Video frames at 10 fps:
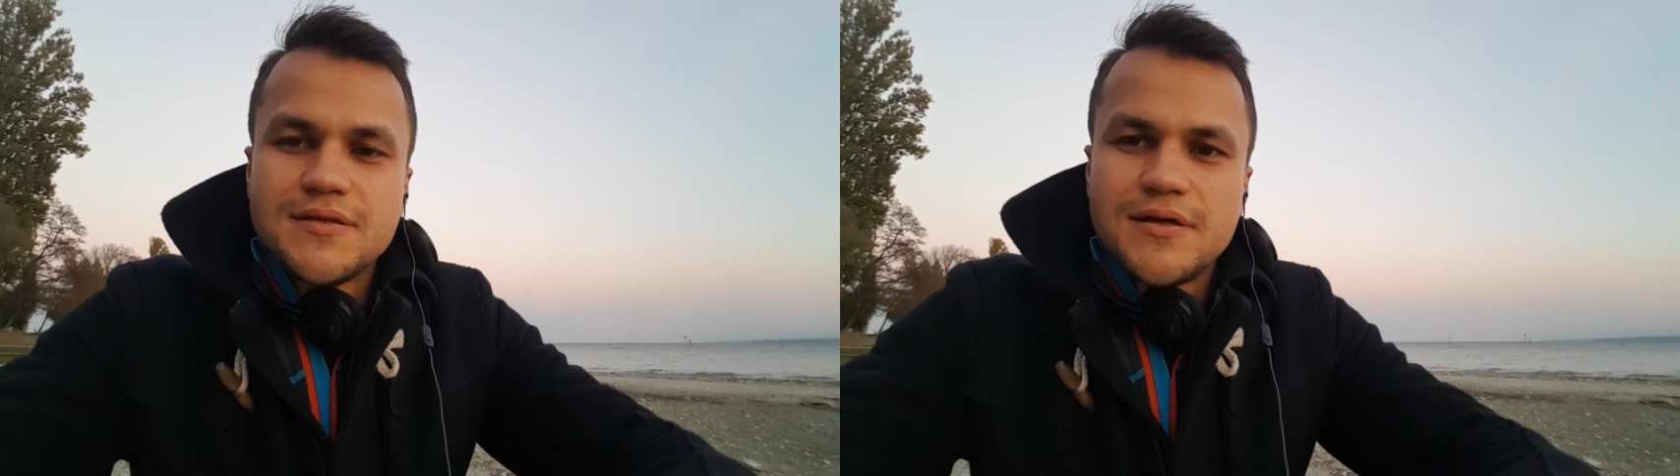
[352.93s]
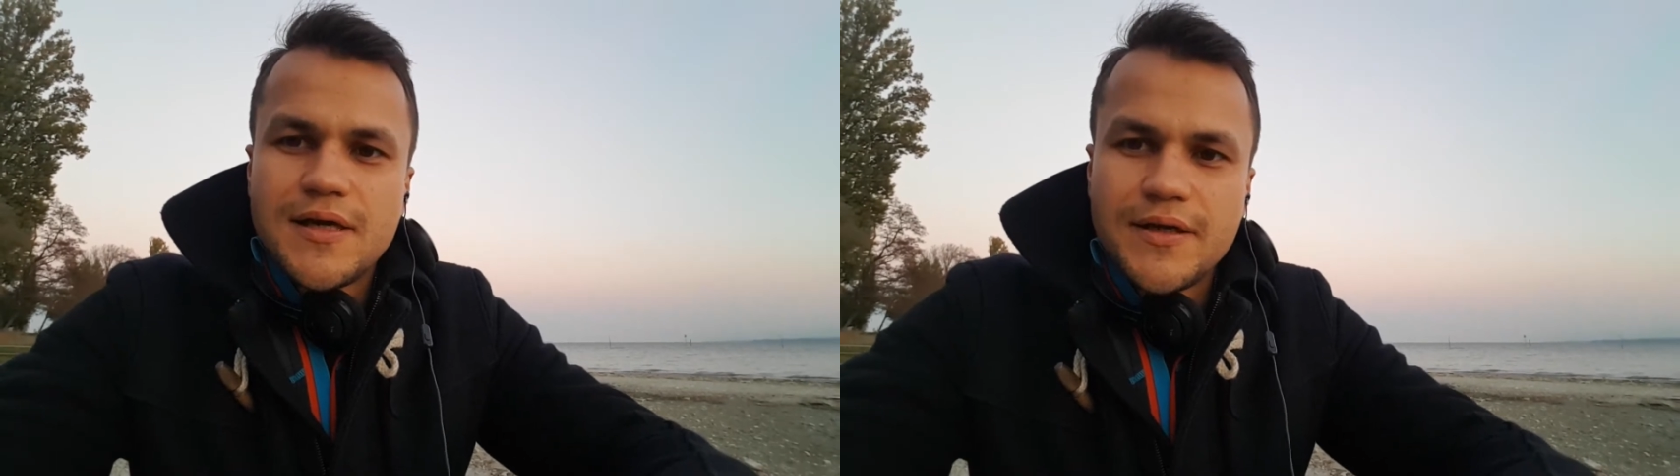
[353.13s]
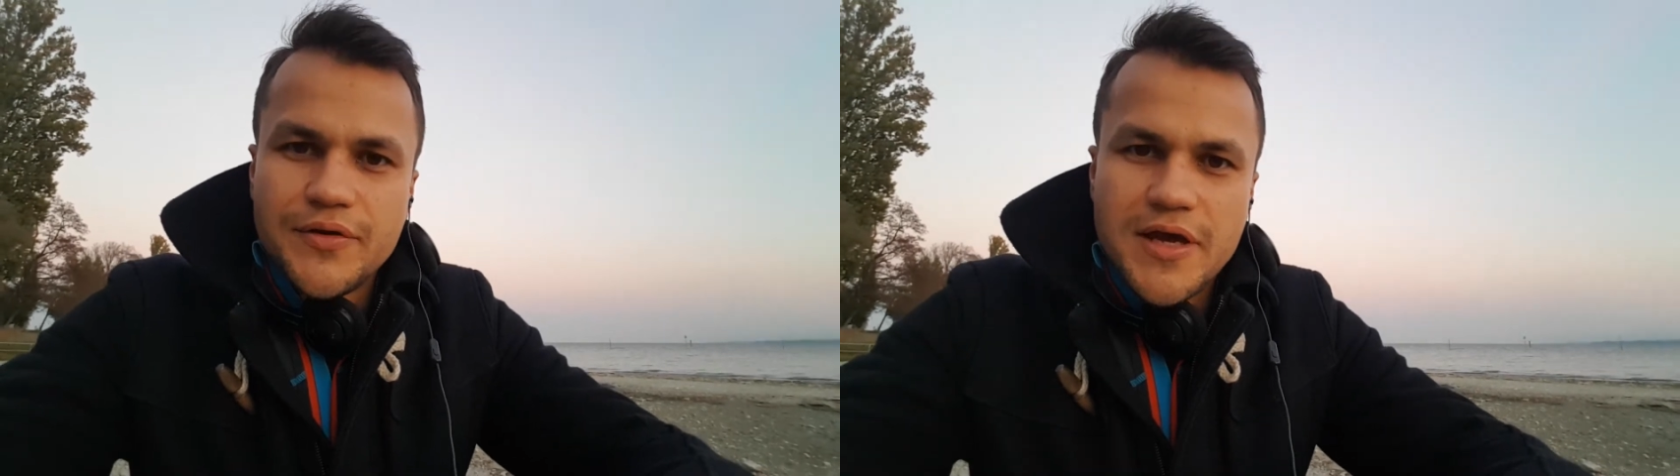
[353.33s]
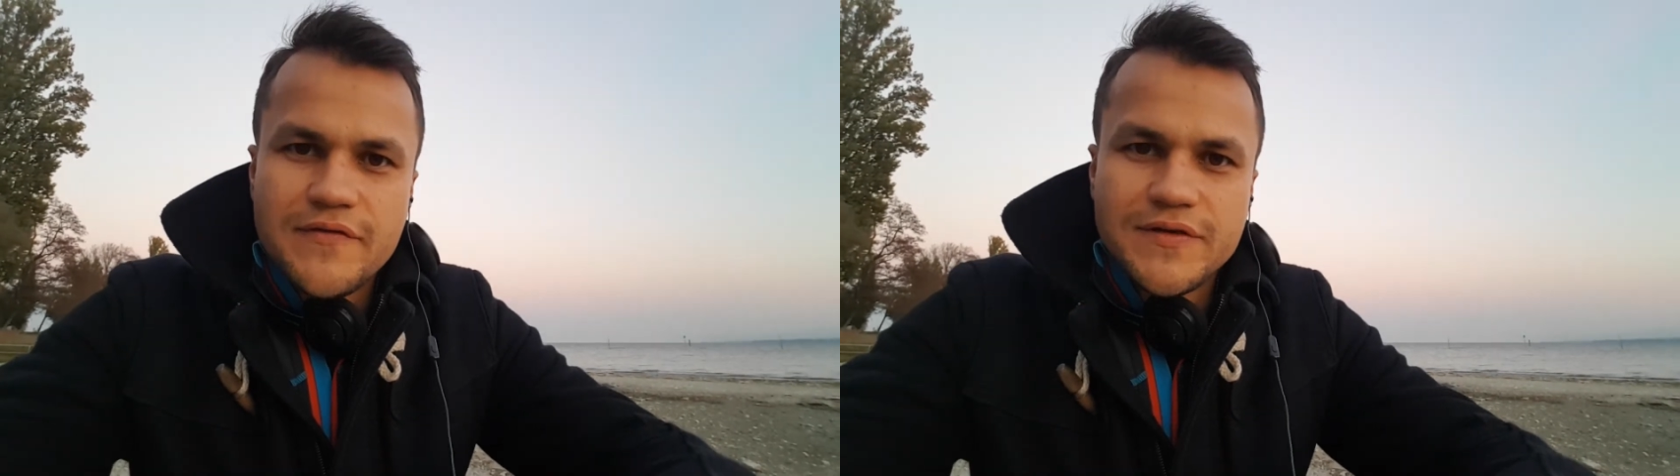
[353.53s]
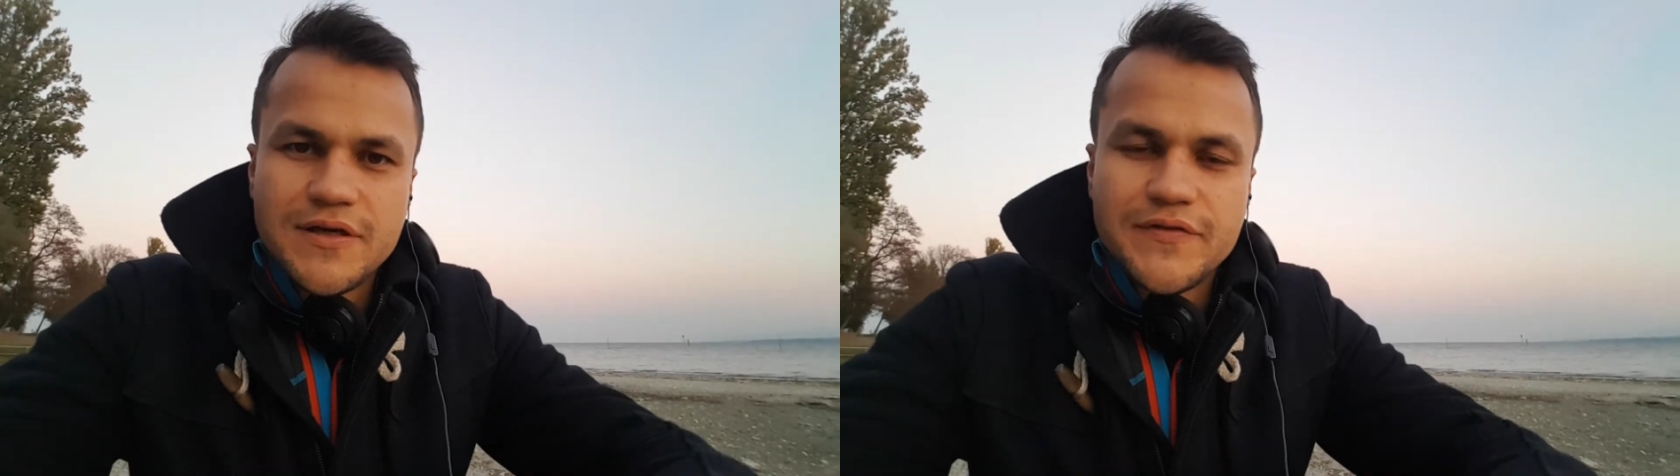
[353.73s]
I don't
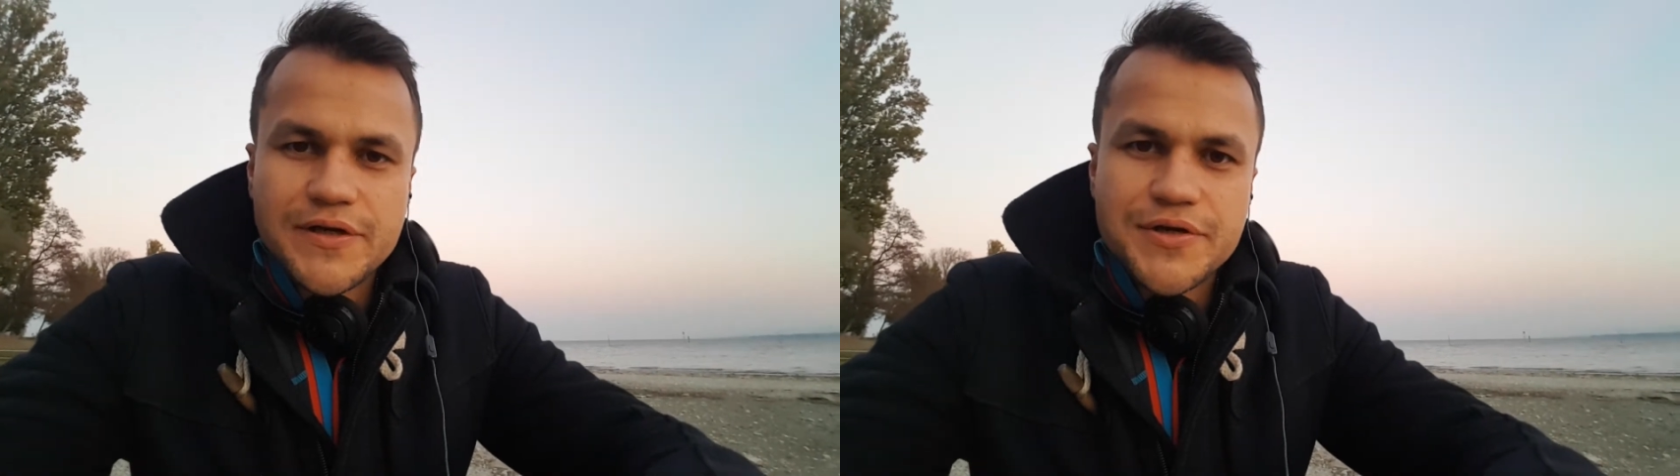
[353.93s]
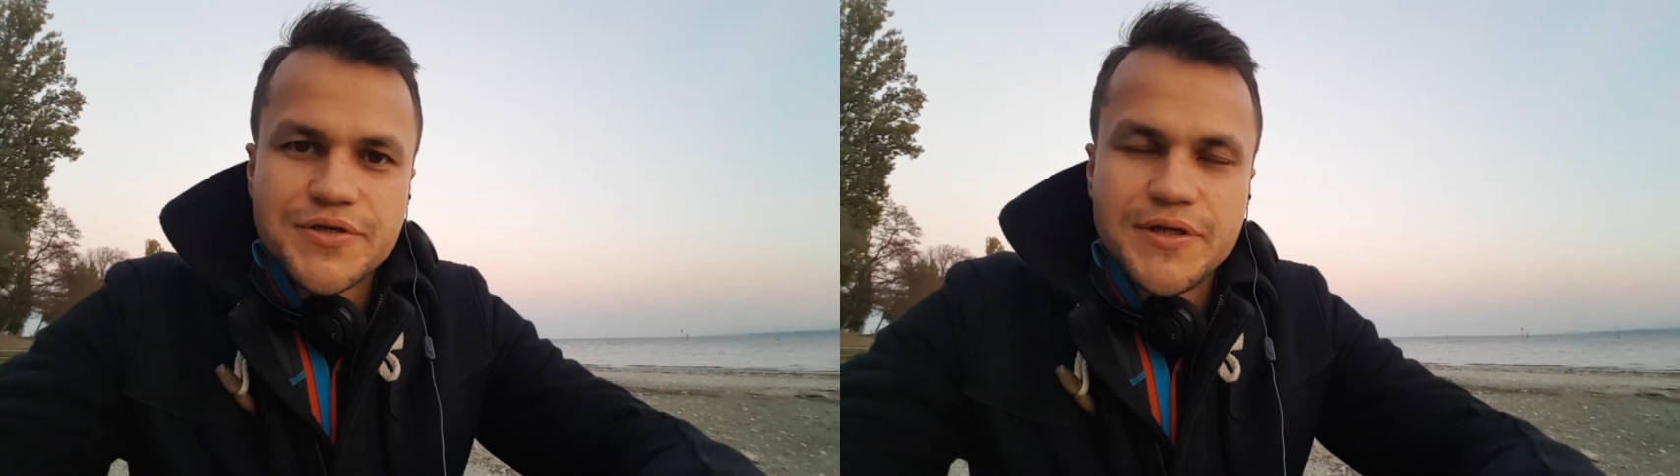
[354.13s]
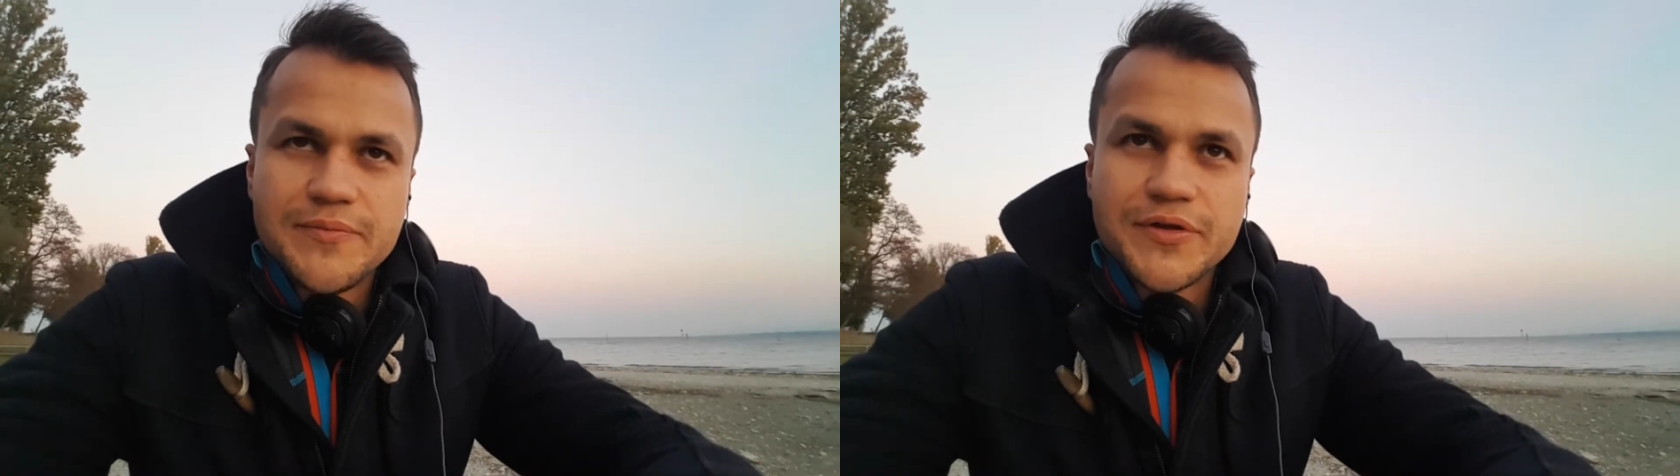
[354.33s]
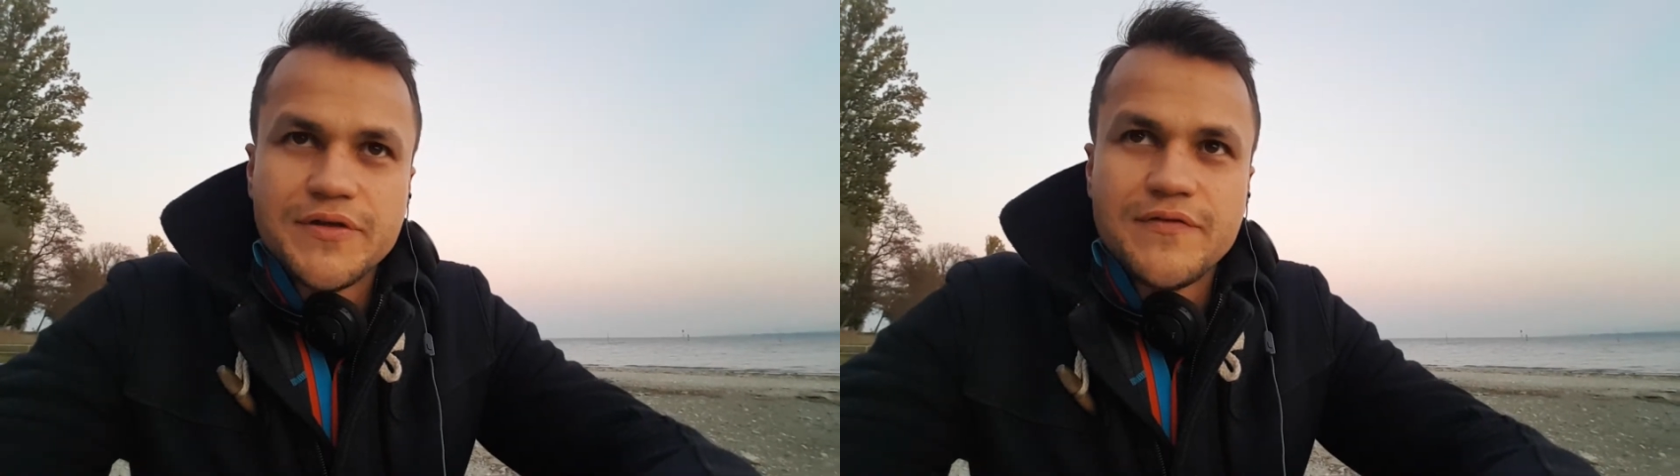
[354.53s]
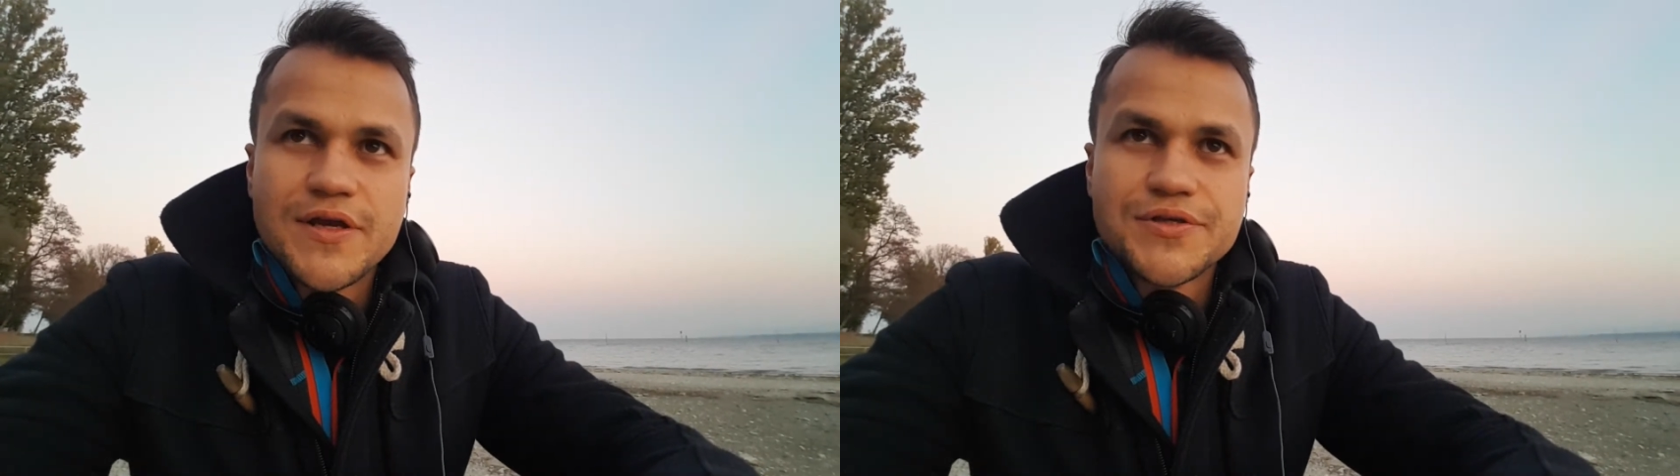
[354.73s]
have enough energy and
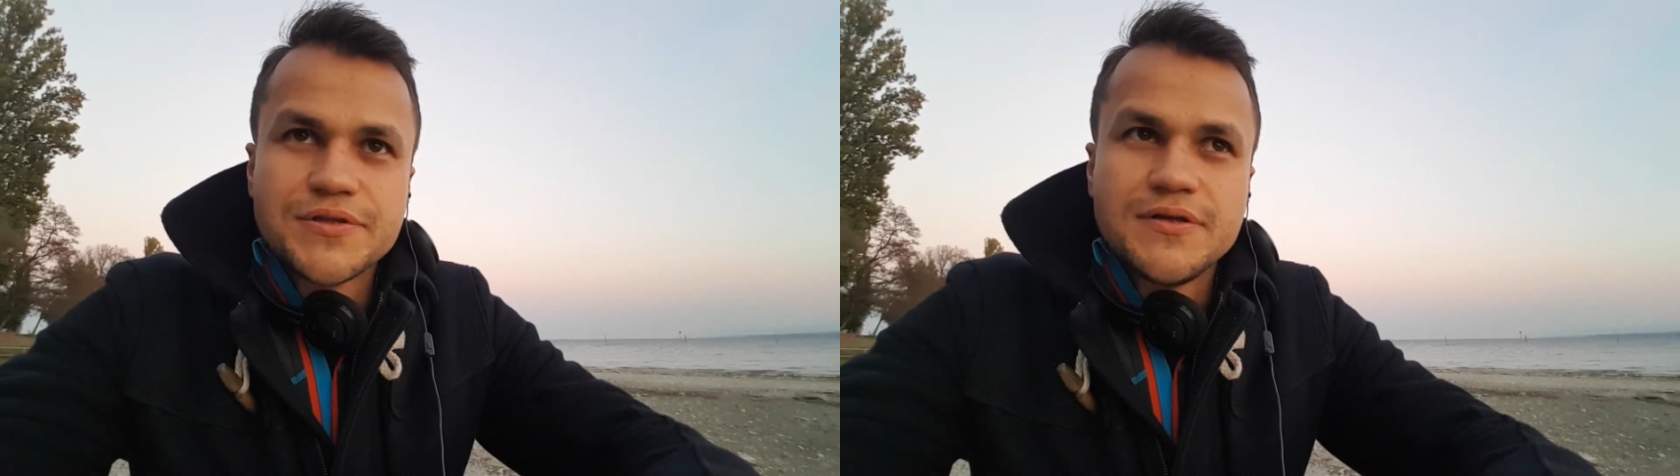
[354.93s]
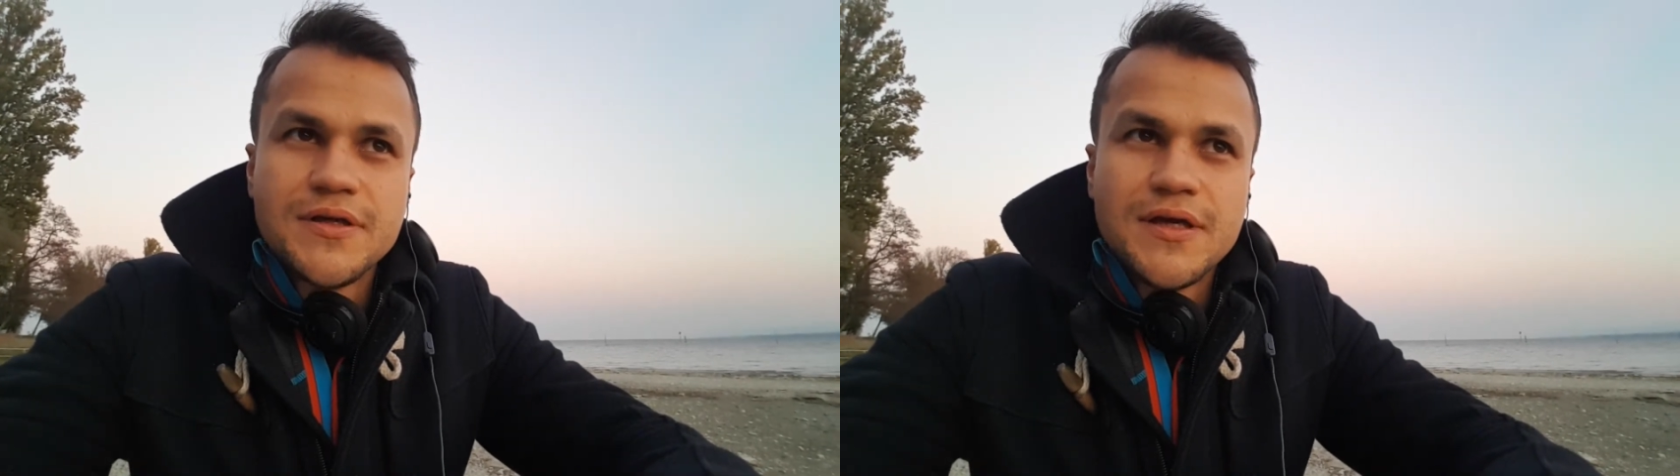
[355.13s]
motivation.